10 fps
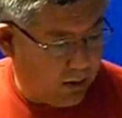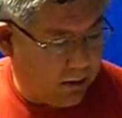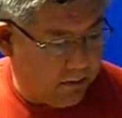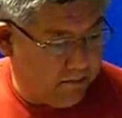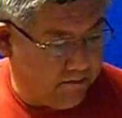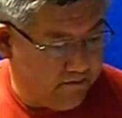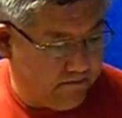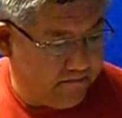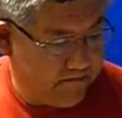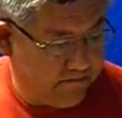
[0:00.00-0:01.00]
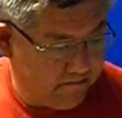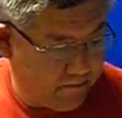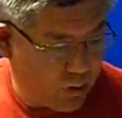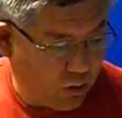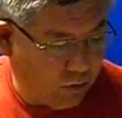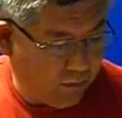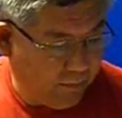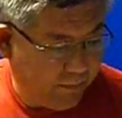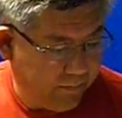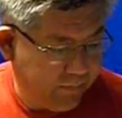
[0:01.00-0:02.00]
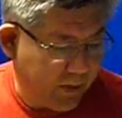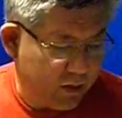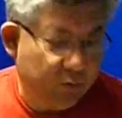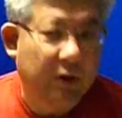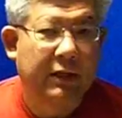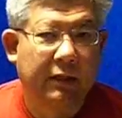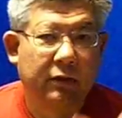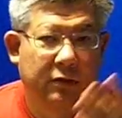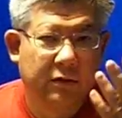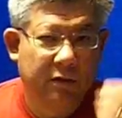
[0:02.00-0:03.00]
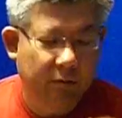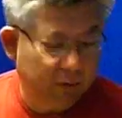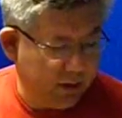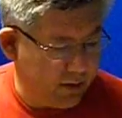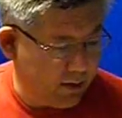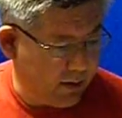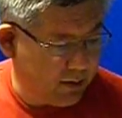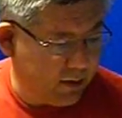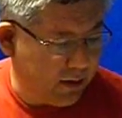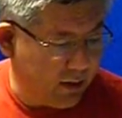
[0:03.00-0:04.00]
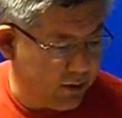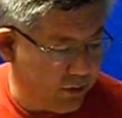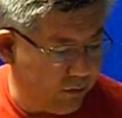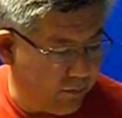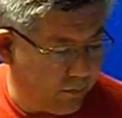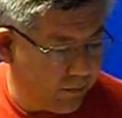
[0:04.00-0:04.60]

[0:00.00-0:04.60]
Um, so that's why I look the way that I do.